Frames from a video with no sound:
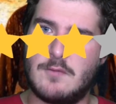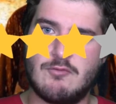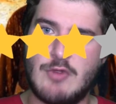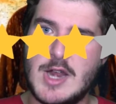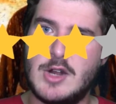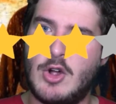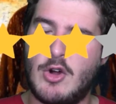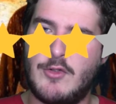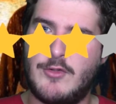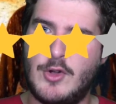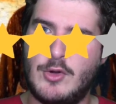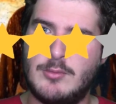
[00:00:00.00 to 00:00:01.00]
rated
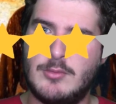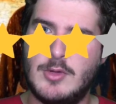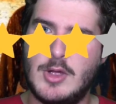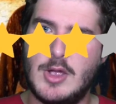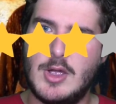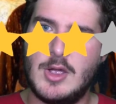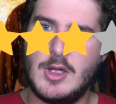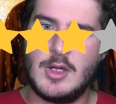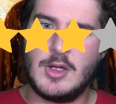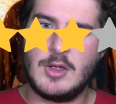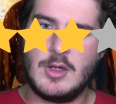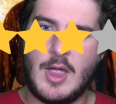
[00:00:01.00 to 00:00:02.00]
R film,
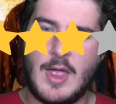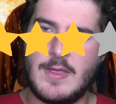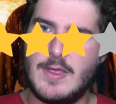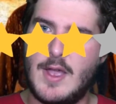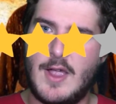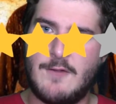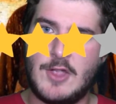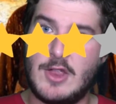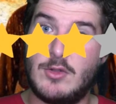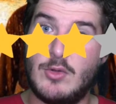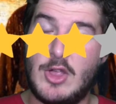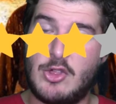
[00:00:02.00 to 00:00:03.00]
and if
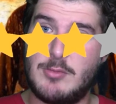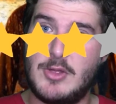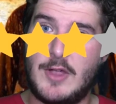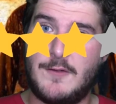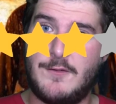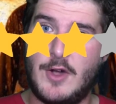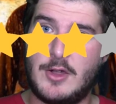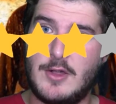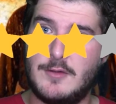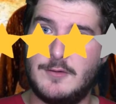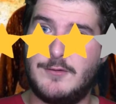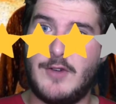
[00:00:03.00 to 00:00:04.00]
they do, they should be like
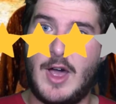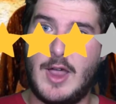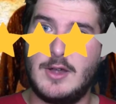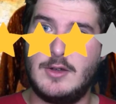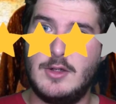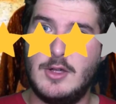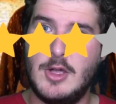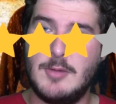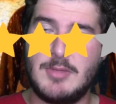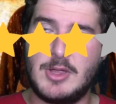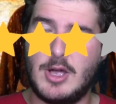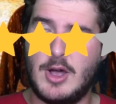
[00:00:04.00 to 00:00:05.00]
fucking fined,
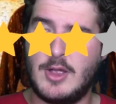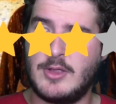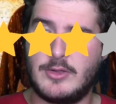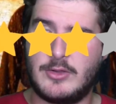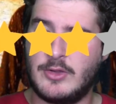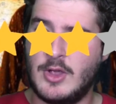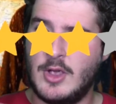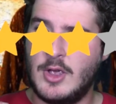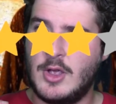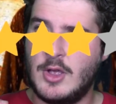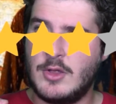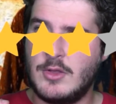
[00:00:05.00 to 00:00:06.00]
because
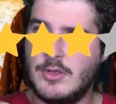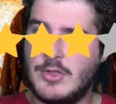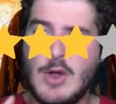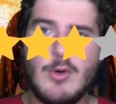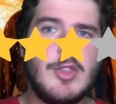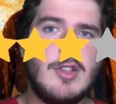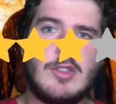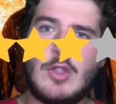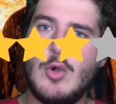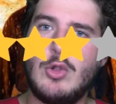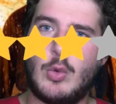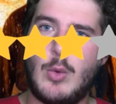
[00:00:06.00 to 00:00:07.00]
there were these
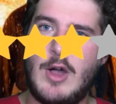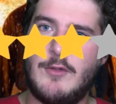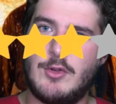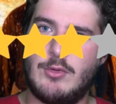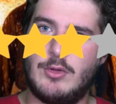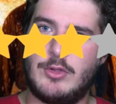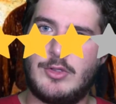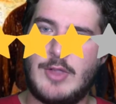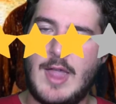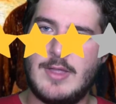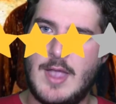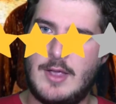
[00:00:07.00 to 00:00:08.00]
two 12-year-olds
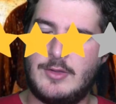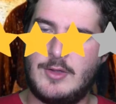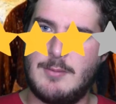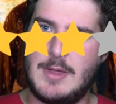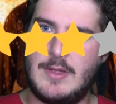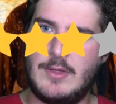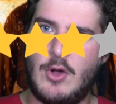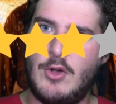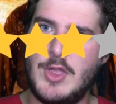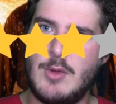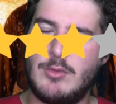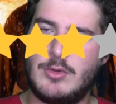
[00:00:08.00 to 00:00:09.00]
sat next to me, and
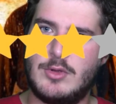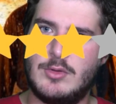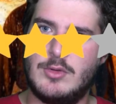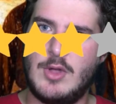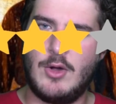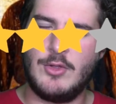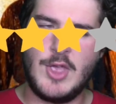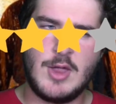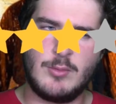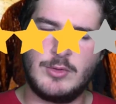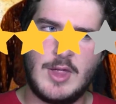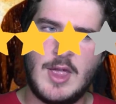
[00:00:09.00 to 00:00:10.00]
all
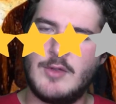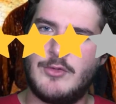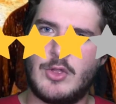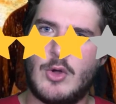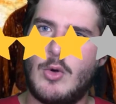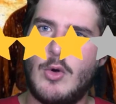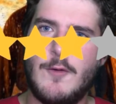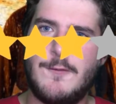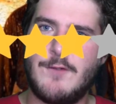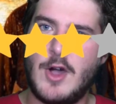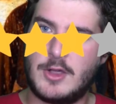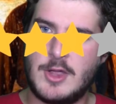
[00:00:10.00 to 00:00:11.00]
they did for the whole
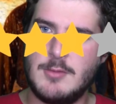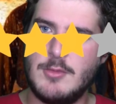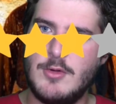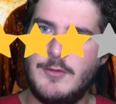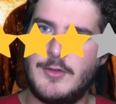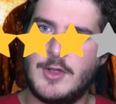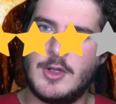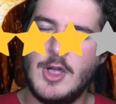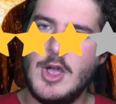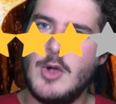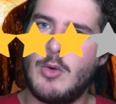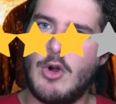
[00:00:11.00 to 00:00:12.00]
fucking movie
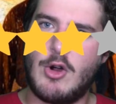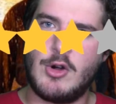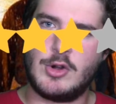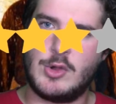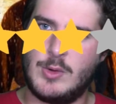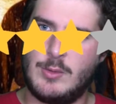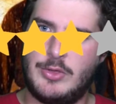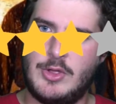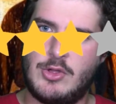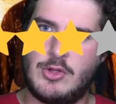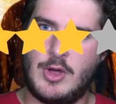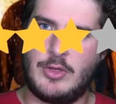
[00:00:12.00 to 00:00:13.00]
were arguing with
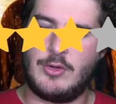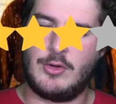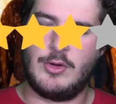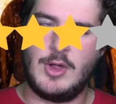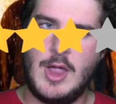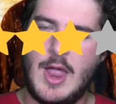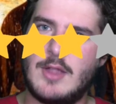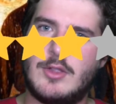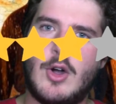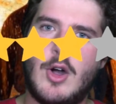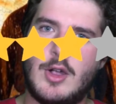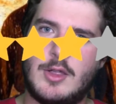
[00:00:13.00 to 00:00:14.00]
each other and
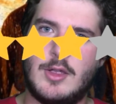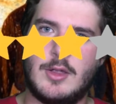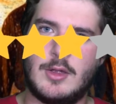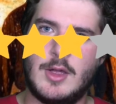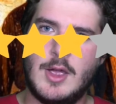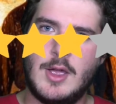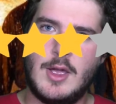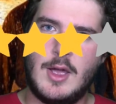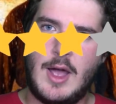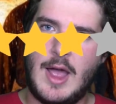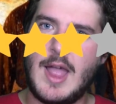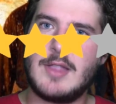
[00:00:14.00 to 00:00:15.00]
talking.
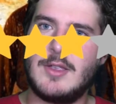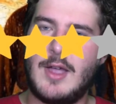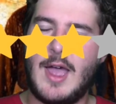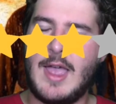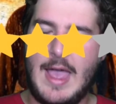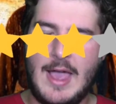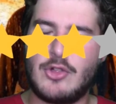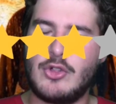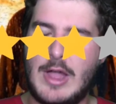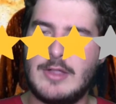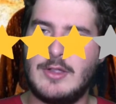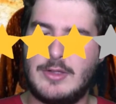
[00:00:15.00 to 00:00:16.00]
I
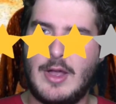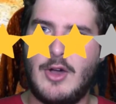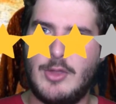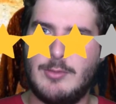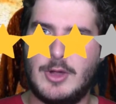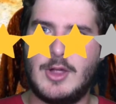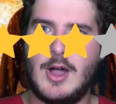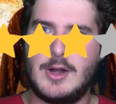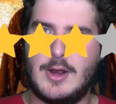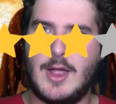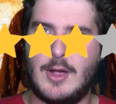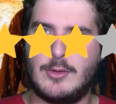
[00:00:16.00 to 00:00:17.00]
actually had to tell them to
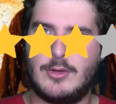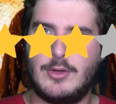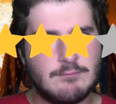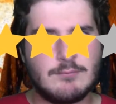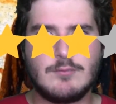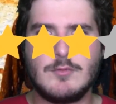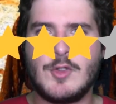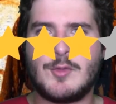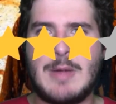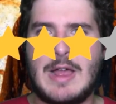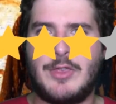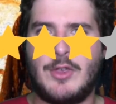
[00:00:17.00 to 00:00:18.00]
cut it out.
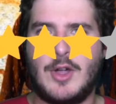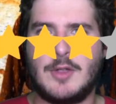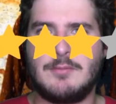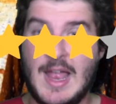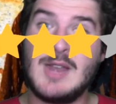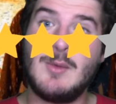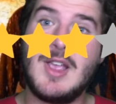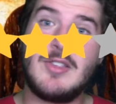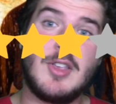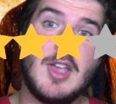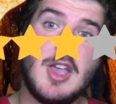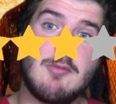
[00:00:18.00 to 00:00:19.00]
Just my thought.
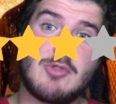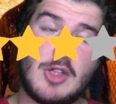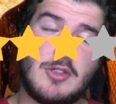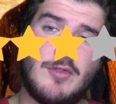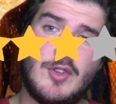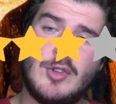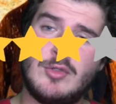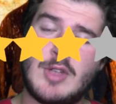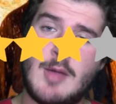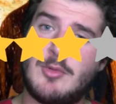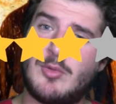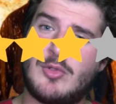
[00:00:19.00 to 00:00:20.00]
Anyways, if you like this video,
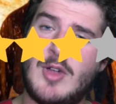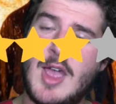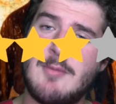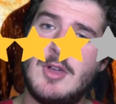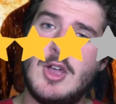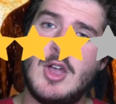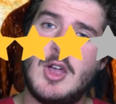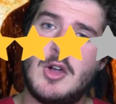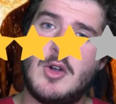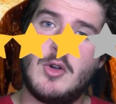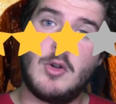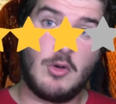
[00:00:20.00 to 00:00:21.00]
comment, subscribe,
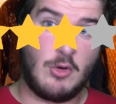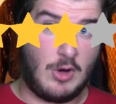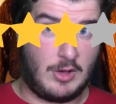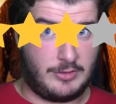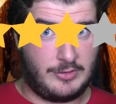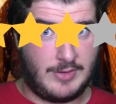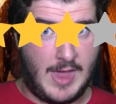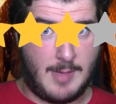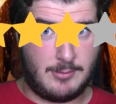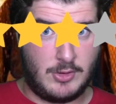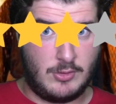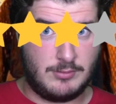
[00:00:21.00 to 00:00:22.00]
or I'll
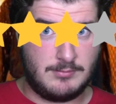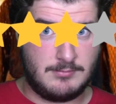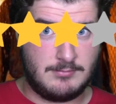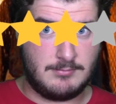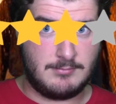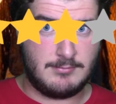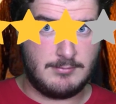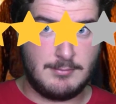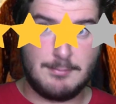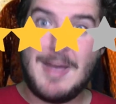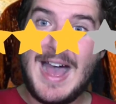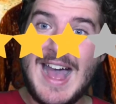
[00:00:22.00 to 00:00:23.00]
stab you.
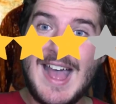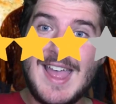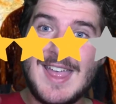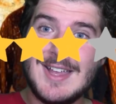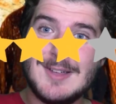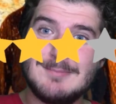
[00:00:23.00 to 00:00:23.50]
Bye!